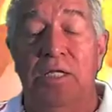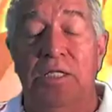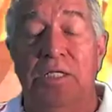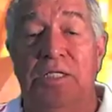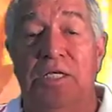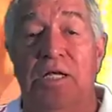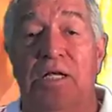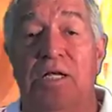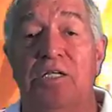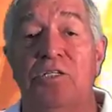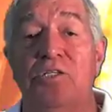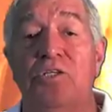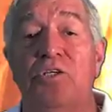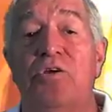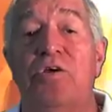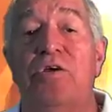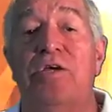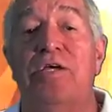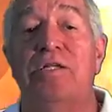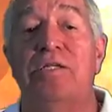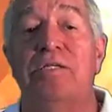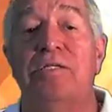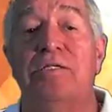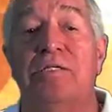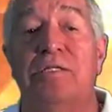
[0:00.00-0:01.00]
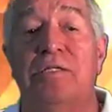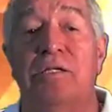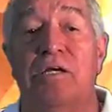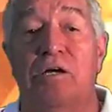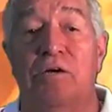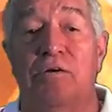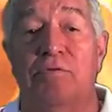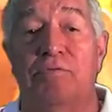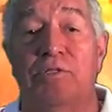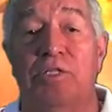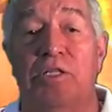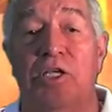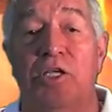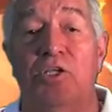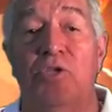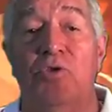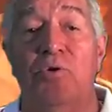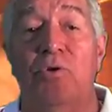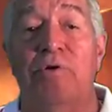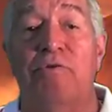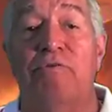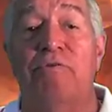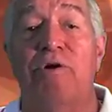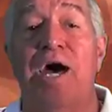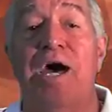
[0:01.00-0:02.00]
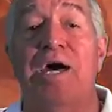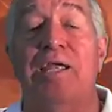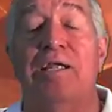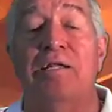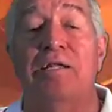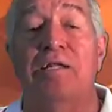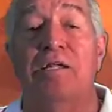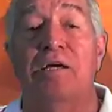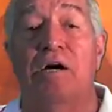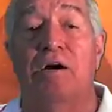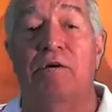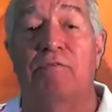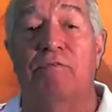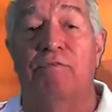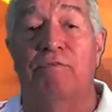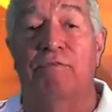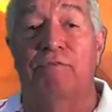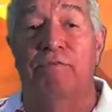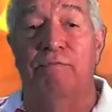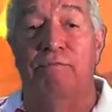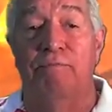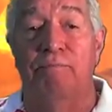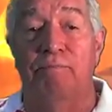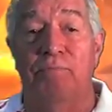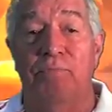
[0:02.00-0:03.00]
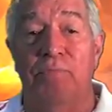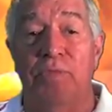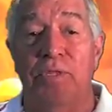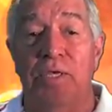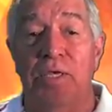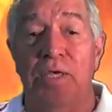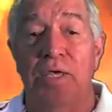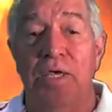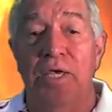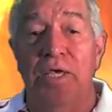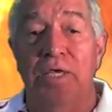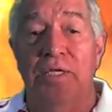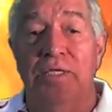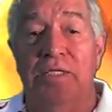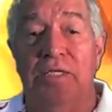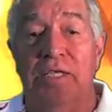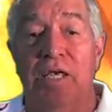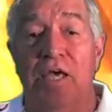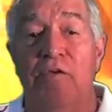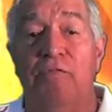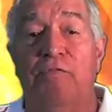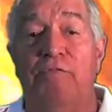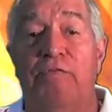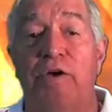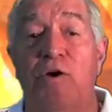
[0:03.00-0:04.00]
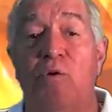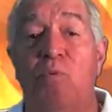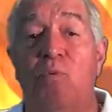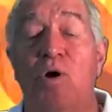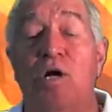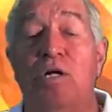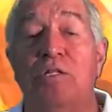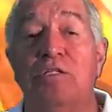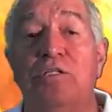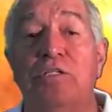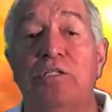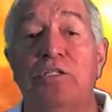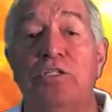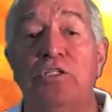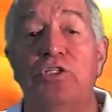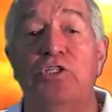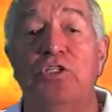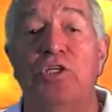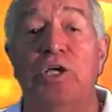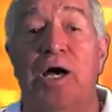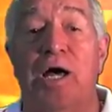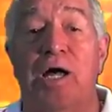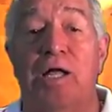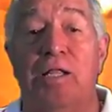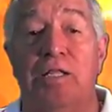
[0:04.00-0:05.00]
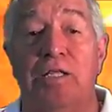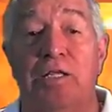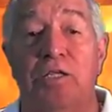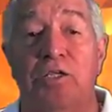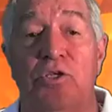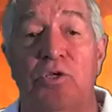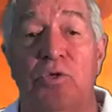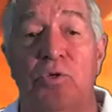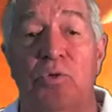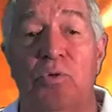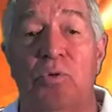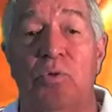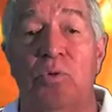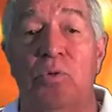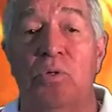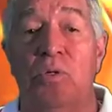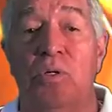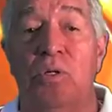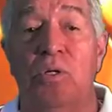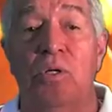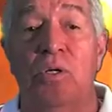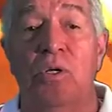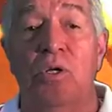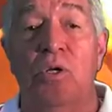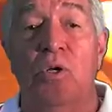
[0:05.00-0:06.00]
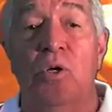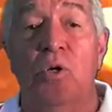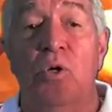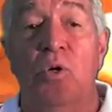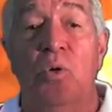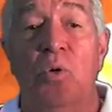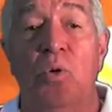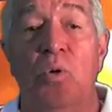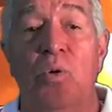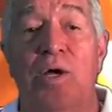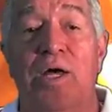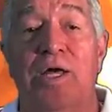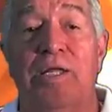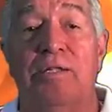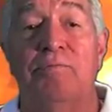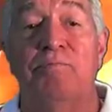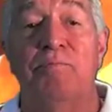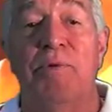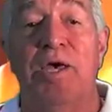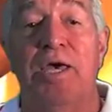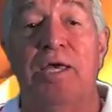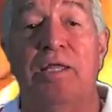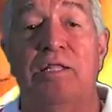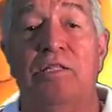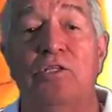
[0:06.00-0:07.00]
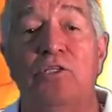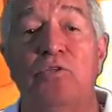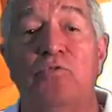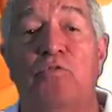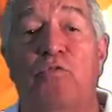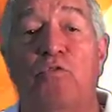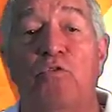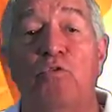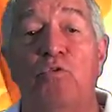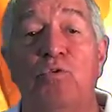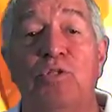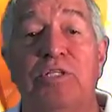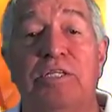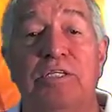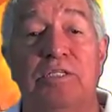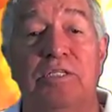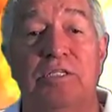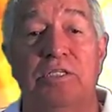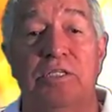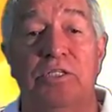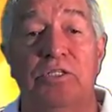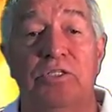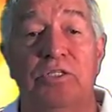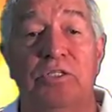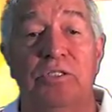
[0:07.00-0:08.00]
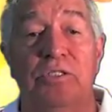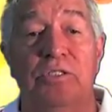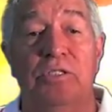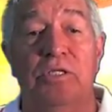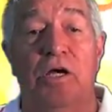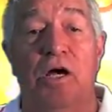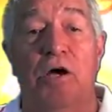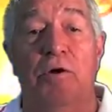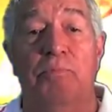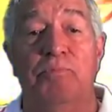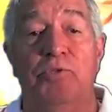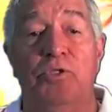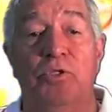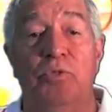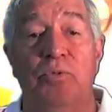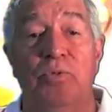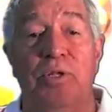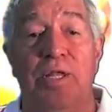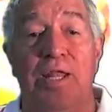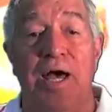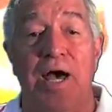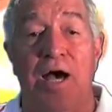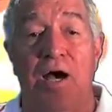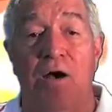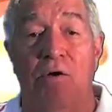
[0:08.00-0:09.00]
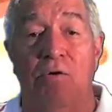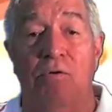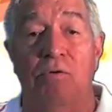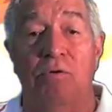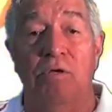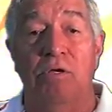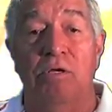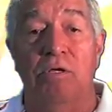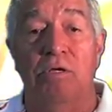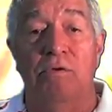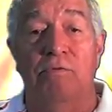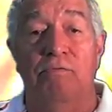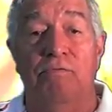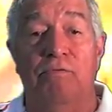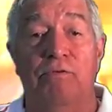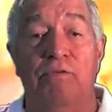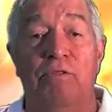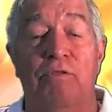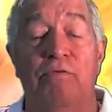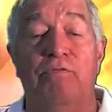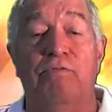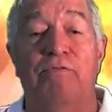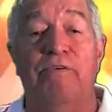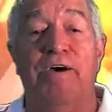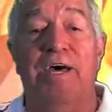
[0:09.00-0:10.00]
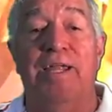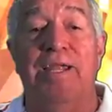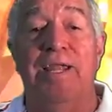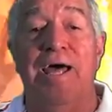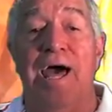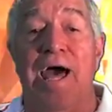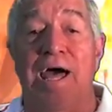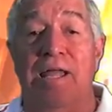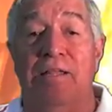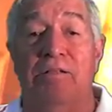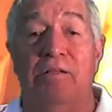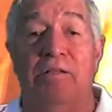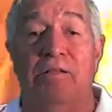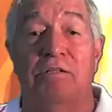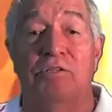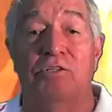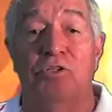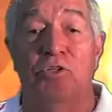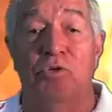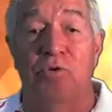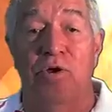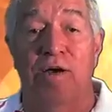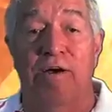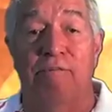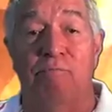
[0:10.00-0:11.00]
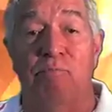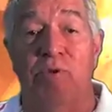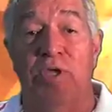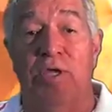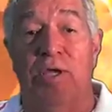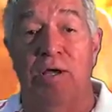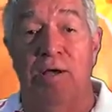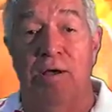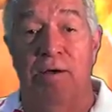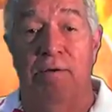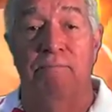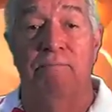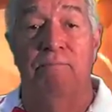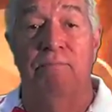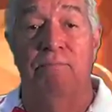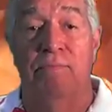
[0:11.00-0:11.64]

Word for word: Tell your inner self that you have had enough. Say farewell to the child in you who had made the food decisions up to now for the fat adult you have become.